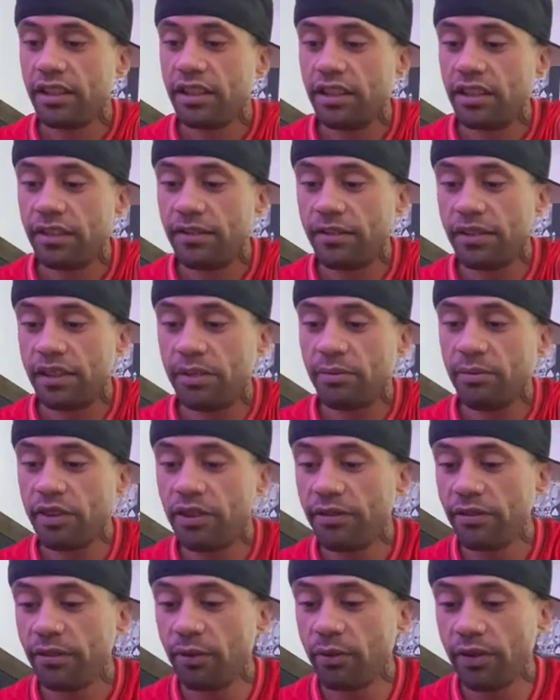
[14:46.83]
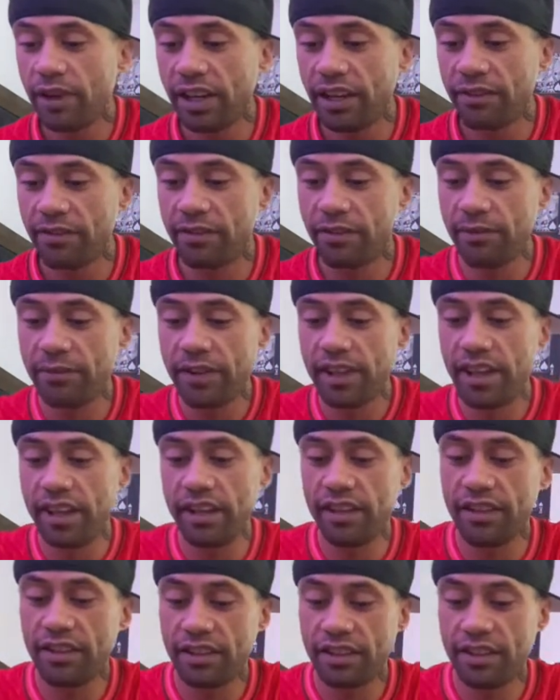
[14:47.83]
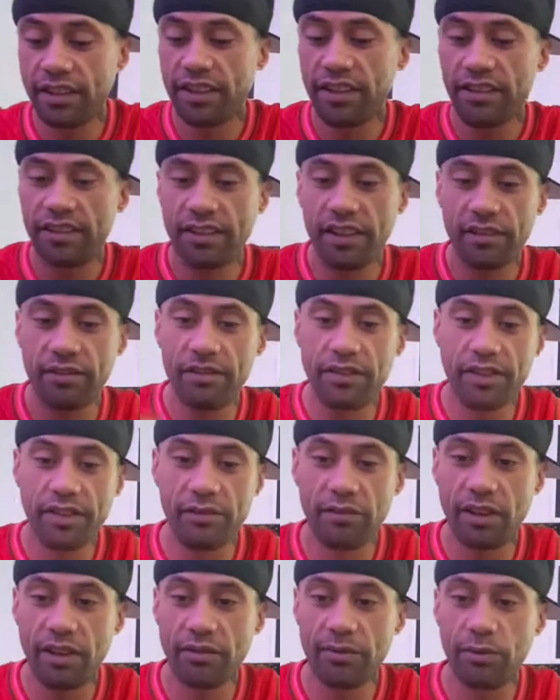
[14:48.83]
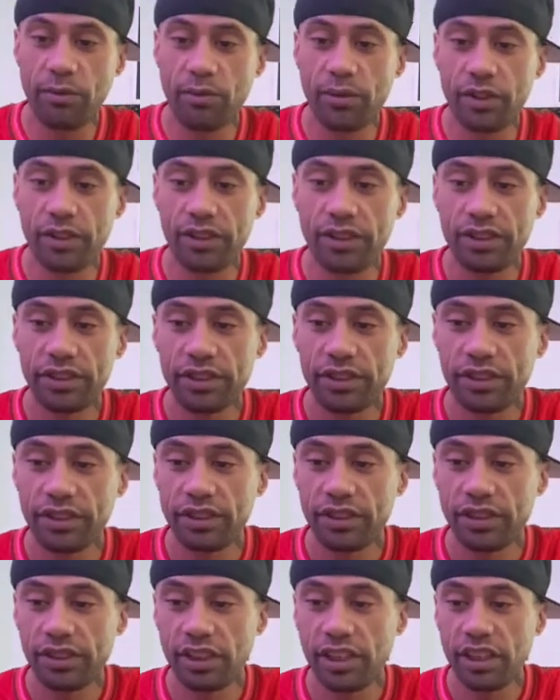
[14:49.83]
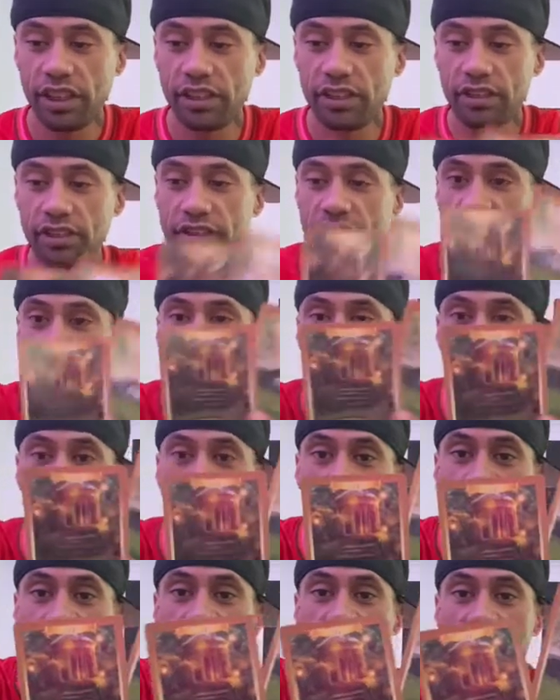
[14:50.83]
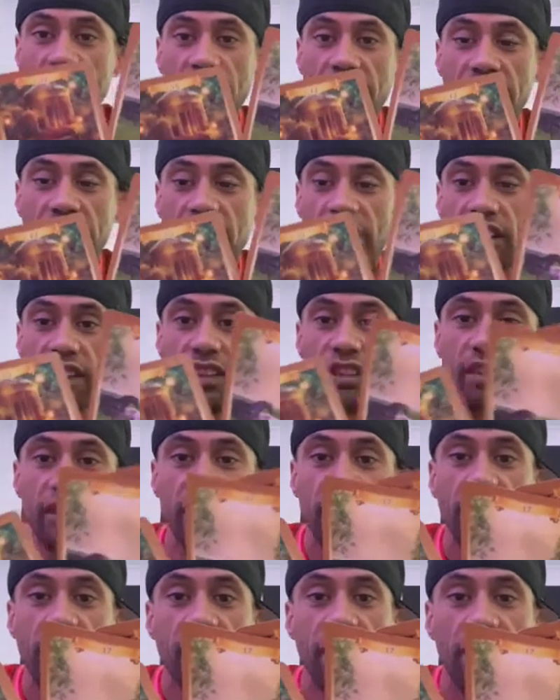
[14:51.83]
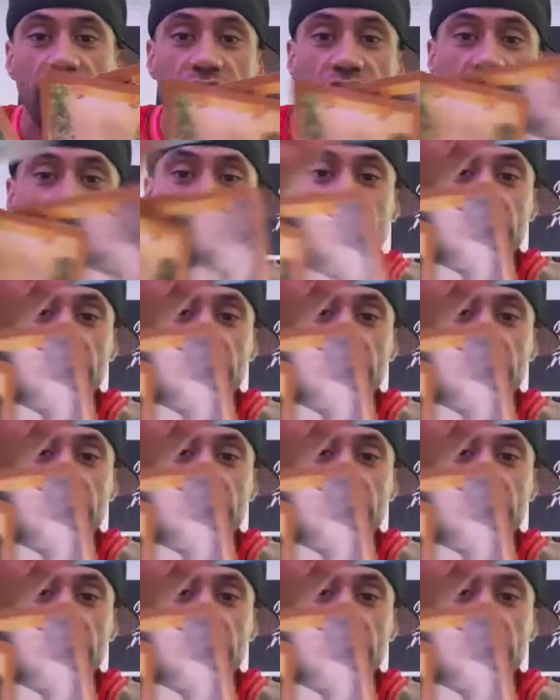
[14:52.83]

You've got to move away from that, the rough waters. You know, look, 6 of Swords here. Yeah, look, you got to